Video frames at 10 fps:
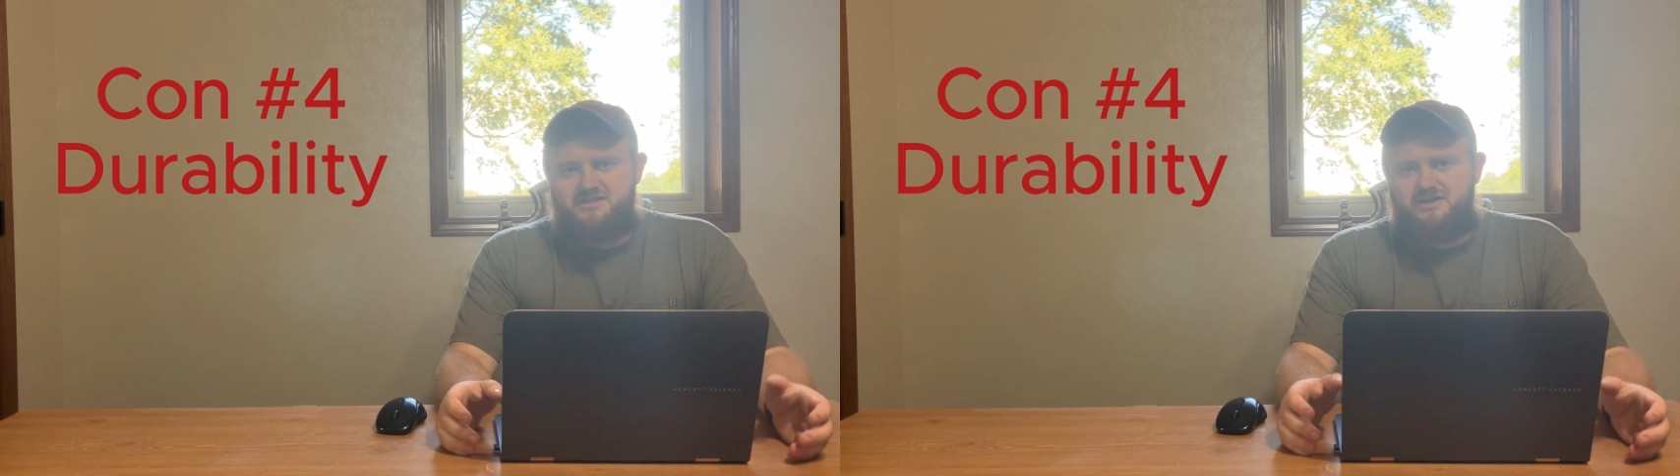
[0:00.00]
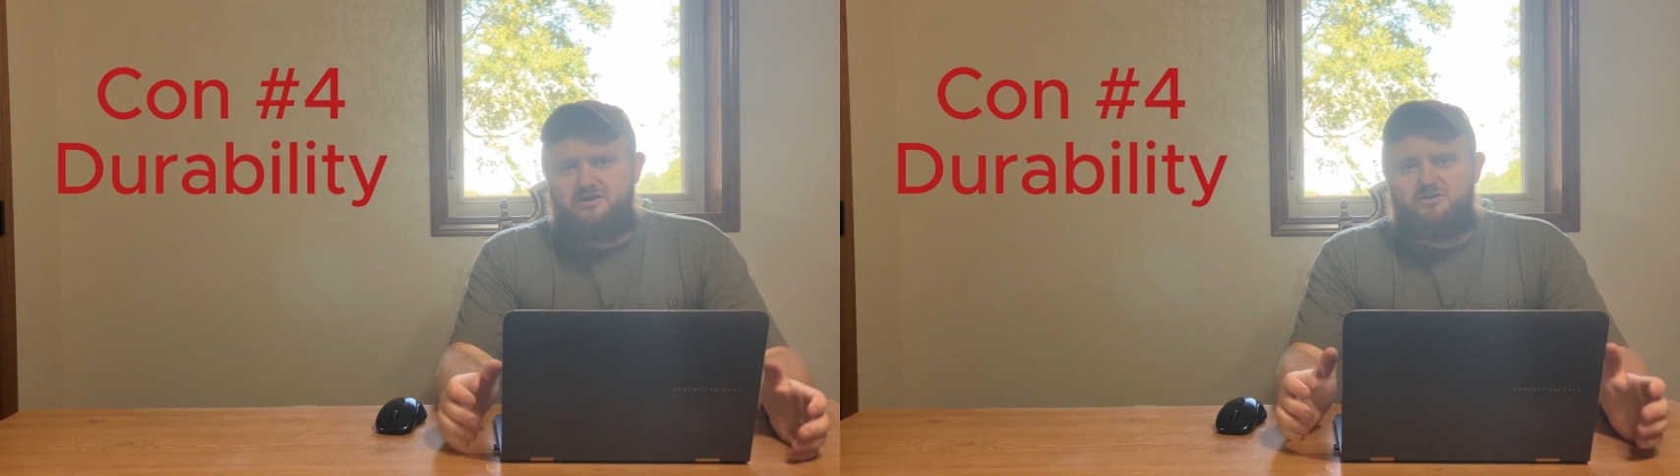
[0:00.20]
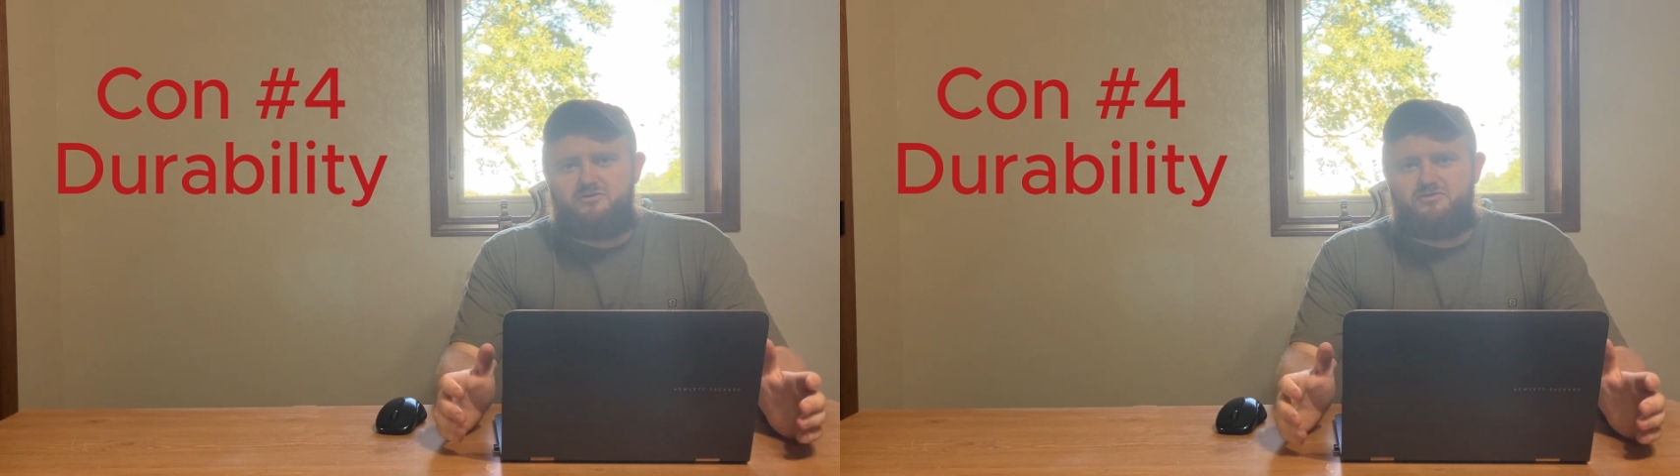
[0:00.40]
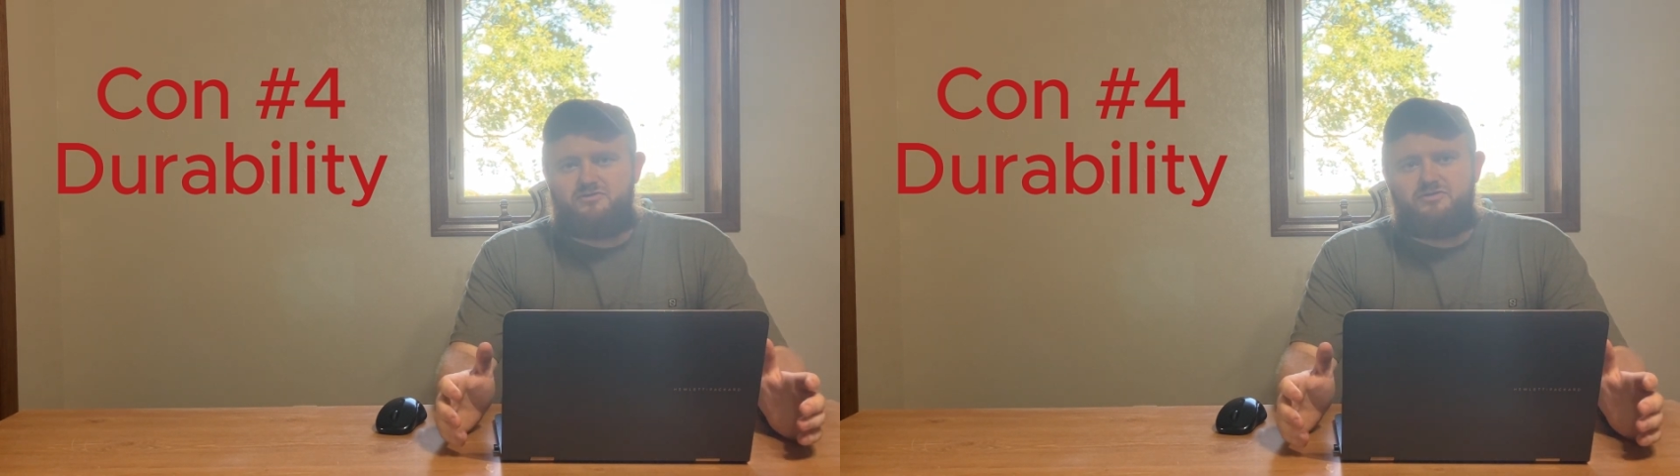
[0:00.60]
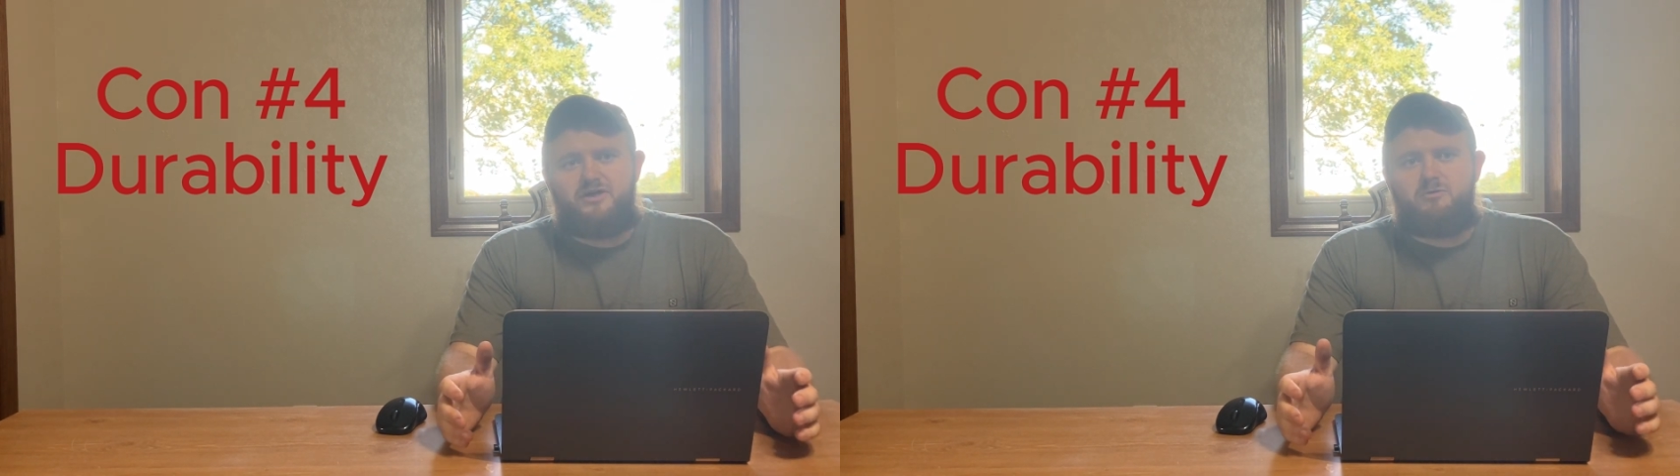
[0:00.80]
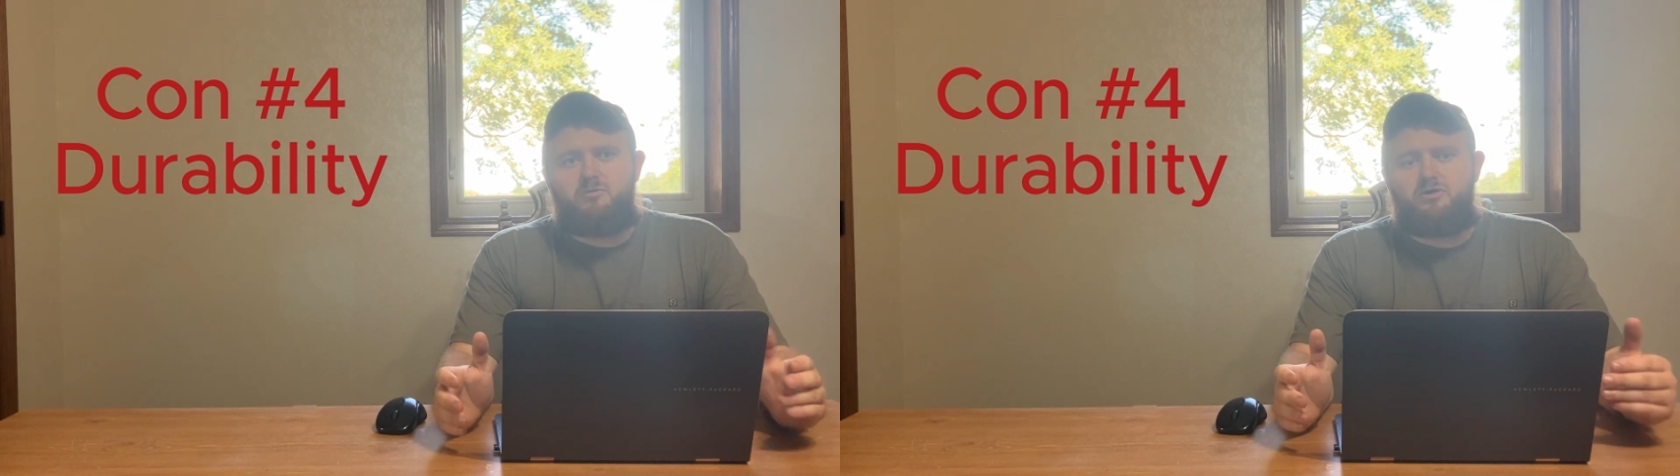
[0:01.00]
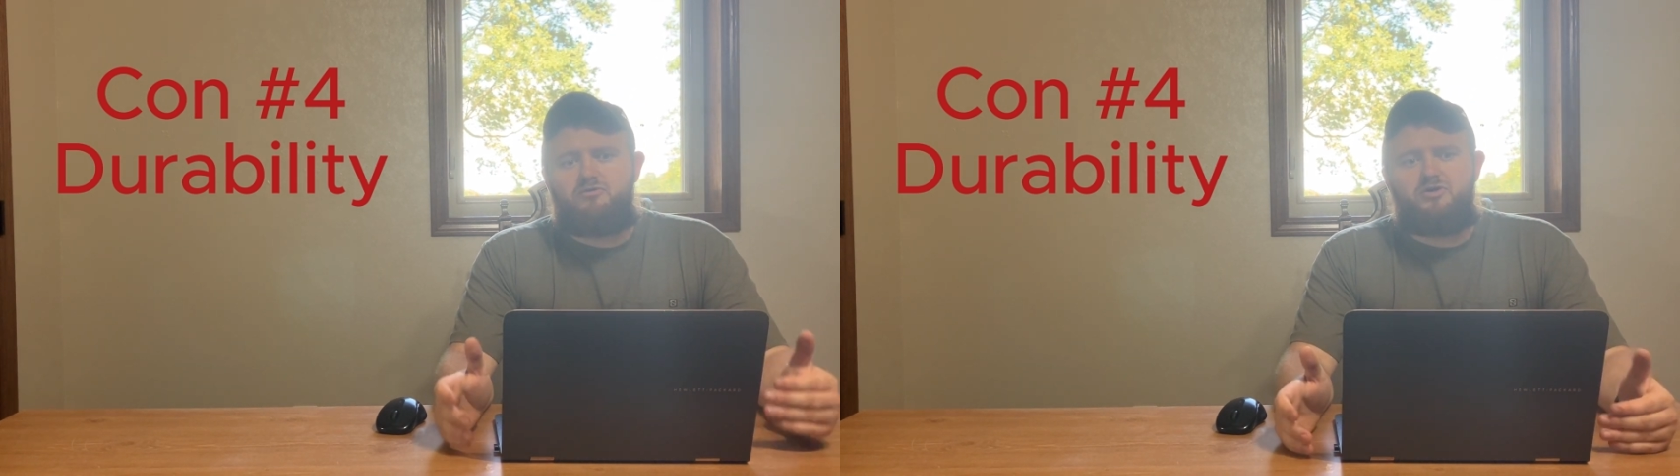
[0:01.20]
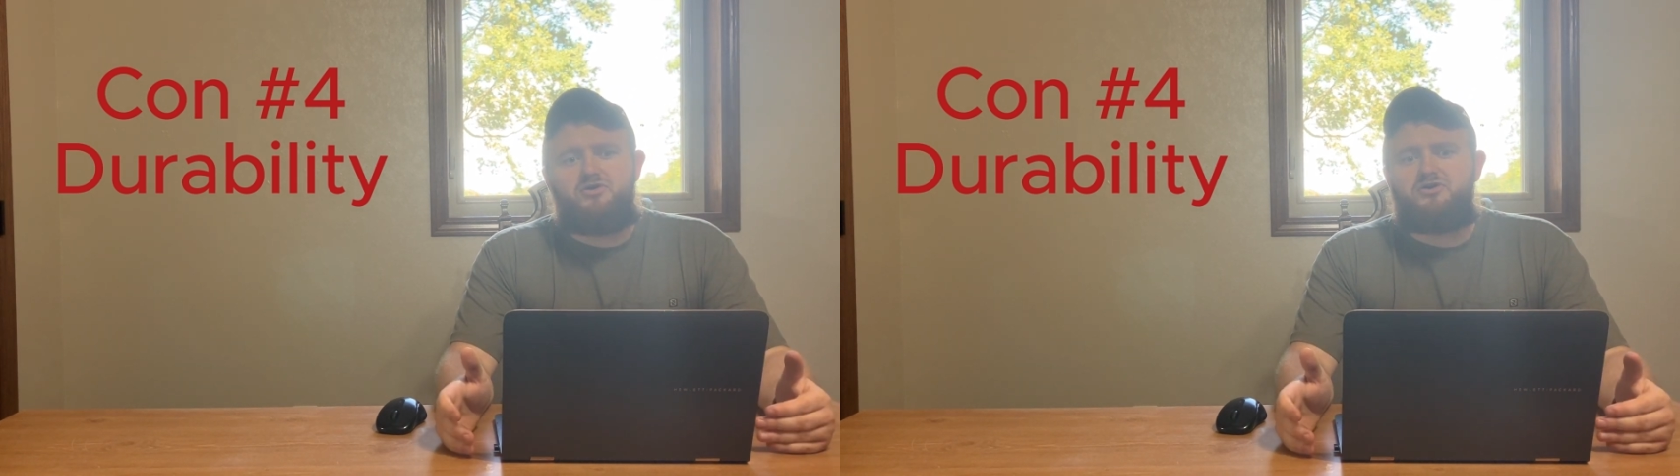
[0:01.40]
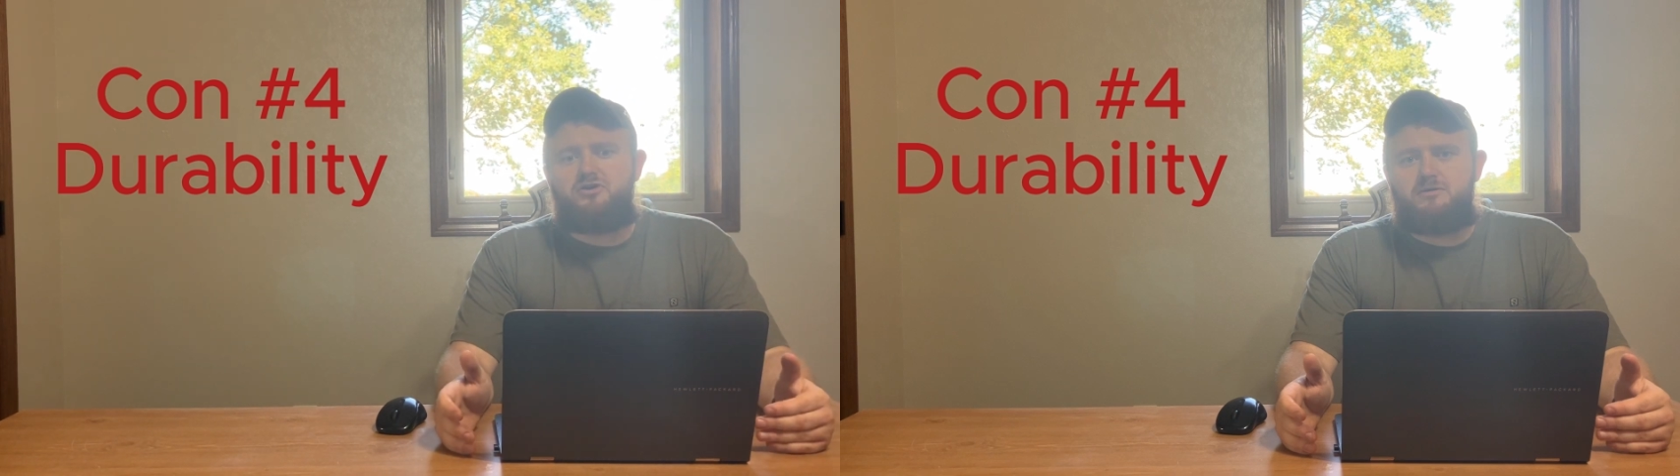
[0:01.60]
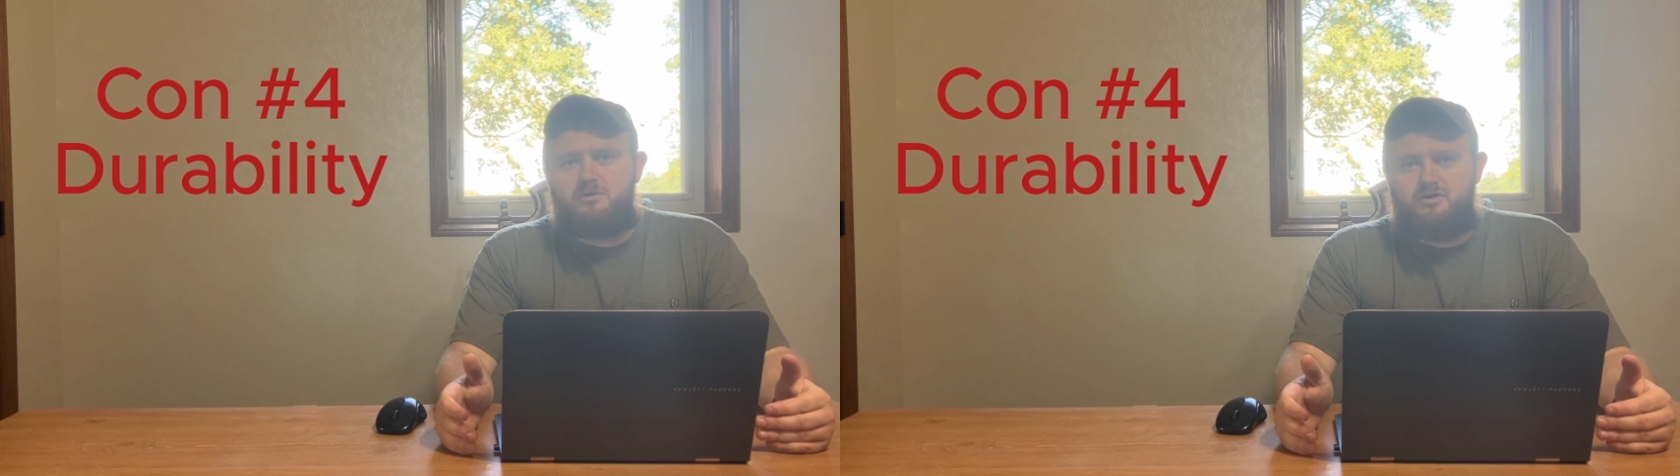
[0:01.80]
You know, they were really
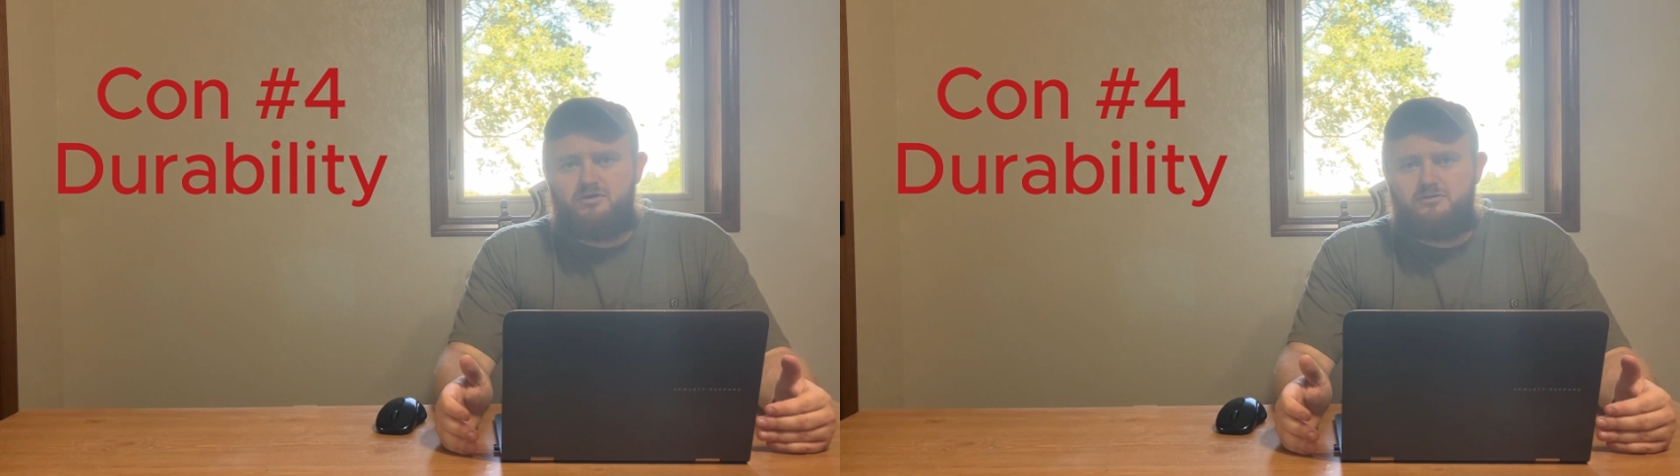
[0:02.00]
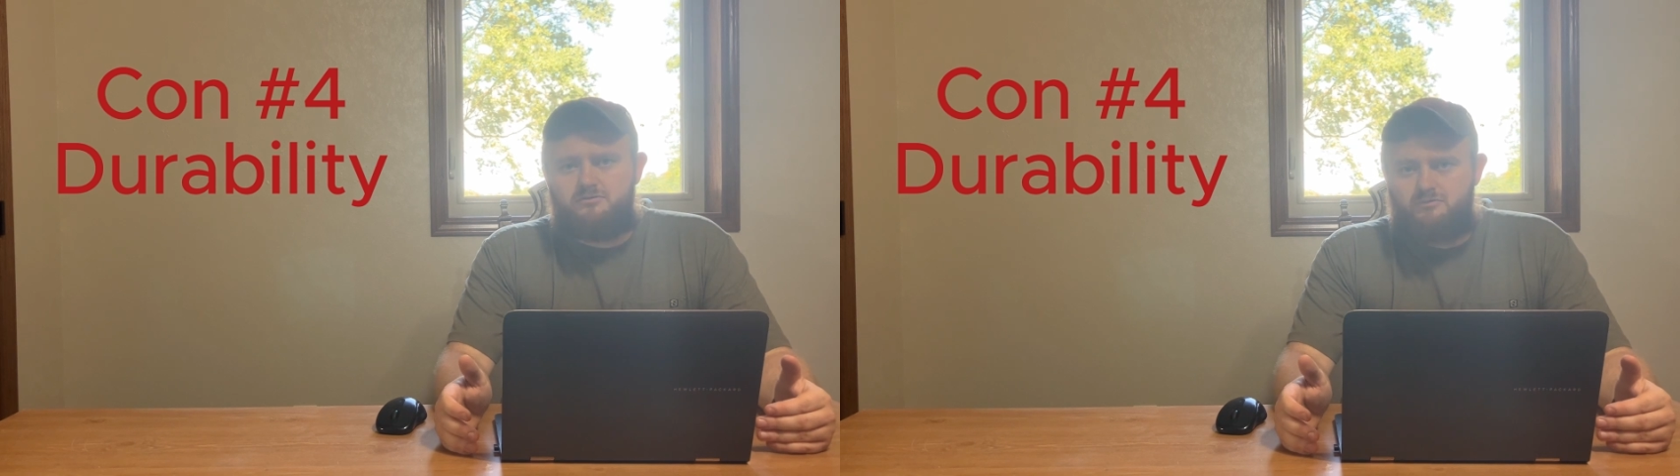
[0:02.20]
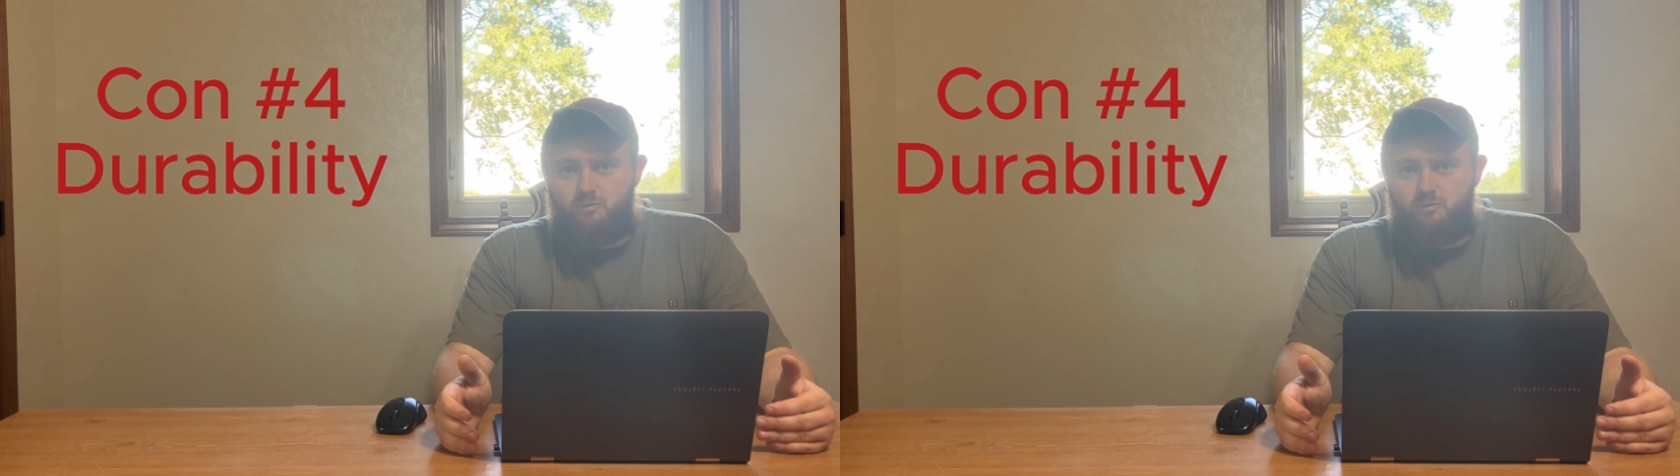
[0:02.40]
good about